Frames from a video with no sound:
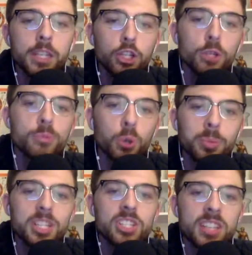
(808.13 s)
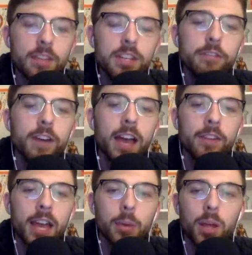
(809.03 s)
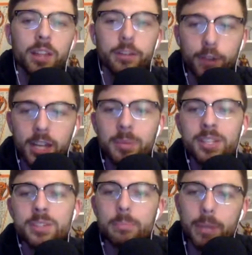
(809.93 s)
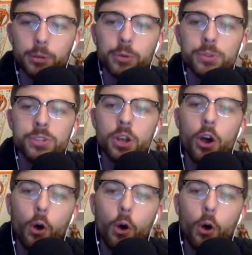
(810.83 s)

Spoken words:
you're absorbing 75 high-quality vitamins, minerals,